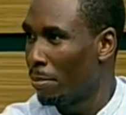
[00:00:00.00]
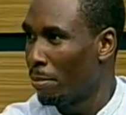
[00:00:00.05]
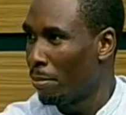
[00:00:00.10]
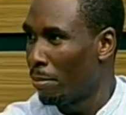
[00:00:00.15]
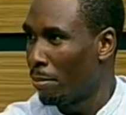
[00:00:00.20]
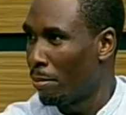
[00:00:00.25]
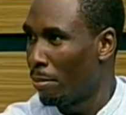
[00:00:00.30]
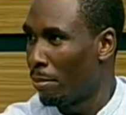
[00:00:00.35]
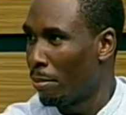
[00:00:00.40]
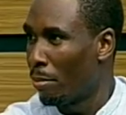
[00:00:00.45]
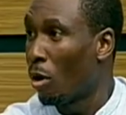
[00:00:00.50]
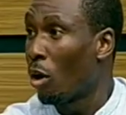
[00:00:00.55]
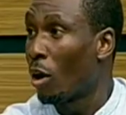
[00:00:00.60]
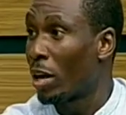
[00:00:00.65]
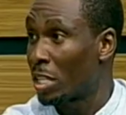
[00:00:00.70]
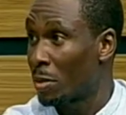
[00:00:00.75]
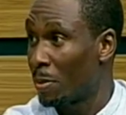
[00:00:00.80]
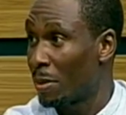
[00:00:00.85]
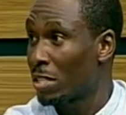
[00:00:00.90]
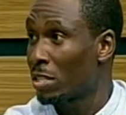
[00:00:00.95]
more
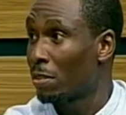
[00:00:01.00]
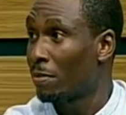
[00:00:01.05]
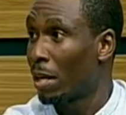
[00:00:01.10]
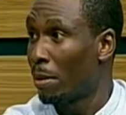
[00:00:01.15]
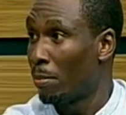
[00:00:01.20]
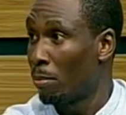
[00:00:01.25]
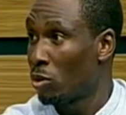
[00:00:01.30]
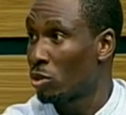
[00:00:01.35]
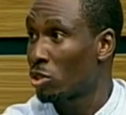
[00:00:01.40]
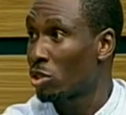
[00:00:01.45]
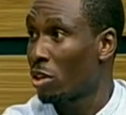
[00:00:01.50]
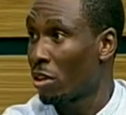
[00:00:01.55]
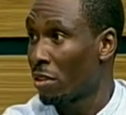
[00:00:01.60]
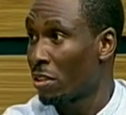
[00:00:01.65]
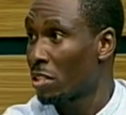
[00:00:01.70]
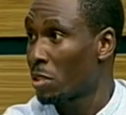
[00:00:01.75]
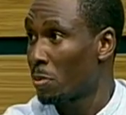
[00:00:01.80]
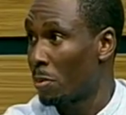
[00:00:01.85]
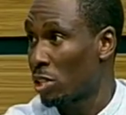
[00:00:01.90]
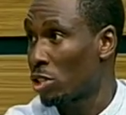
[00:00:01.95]
expensive than most other
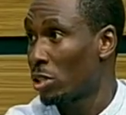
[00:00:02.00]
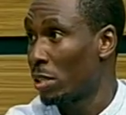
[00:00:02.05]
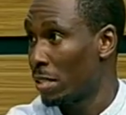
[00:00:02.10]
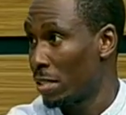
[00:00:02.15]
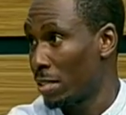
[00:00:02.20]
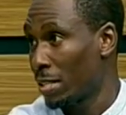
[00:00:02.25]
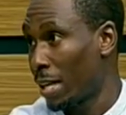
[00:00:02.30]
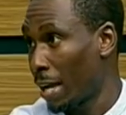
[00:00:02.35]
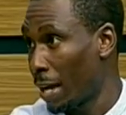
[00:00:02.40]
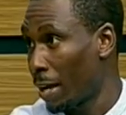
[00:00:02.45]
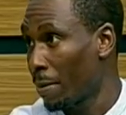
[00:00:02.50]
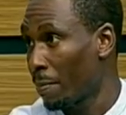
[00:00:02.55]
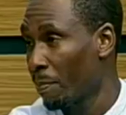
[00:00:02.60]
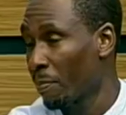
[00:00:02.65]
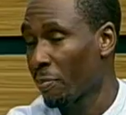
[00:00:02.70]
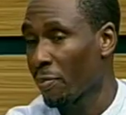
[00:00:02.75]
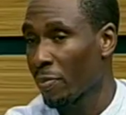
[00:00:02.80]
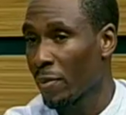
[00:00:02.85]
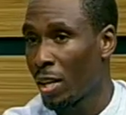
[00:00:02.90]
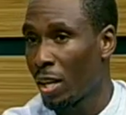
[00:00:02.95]
specialist care.
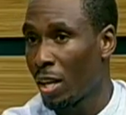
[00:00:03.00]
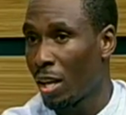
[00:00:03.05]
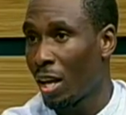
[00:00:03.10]
Right.